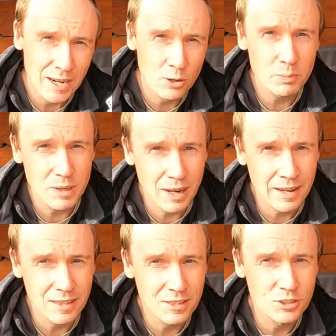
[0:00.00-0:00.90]
And I hope you
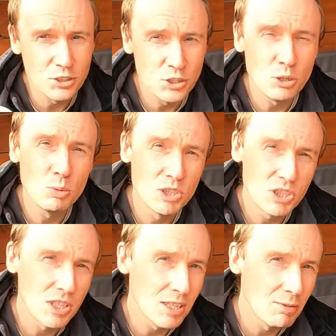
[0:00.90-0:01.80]
like this new
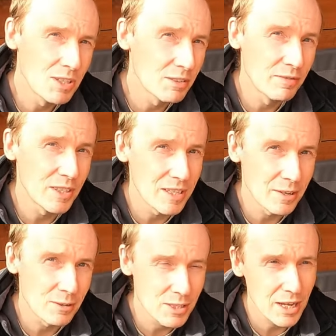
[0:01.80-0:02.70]
series of
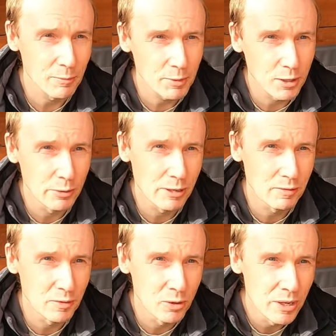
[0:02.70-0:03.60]
videos that I'm going
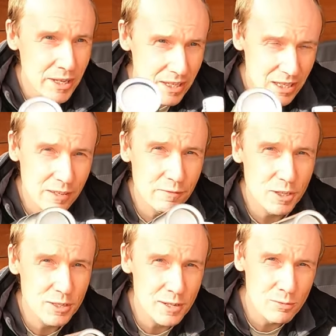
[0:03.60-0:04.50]
for.
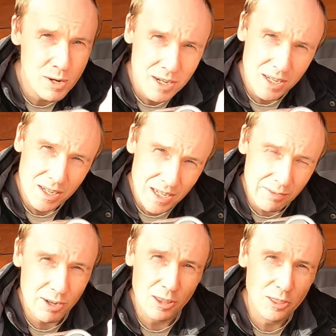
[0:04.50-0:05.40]
If you do,
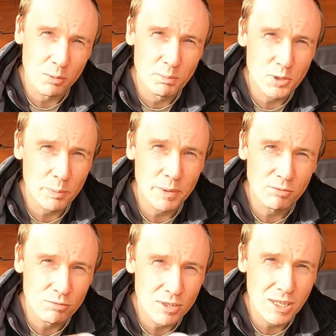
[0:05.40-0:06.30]
give it a thumbs up.
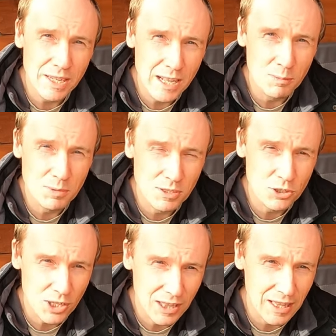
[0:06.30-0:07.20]
It really helps the
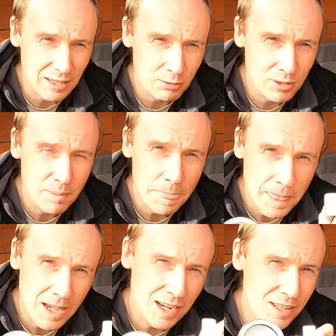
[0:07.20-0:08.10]
channel out,
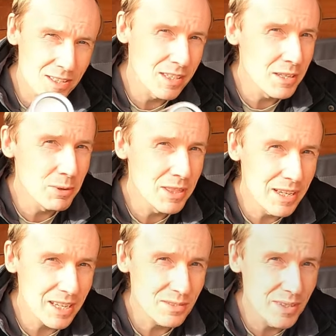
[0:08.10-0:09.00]
and I'll see you in
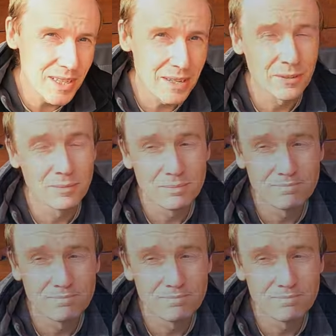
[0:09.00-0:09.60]
the next video.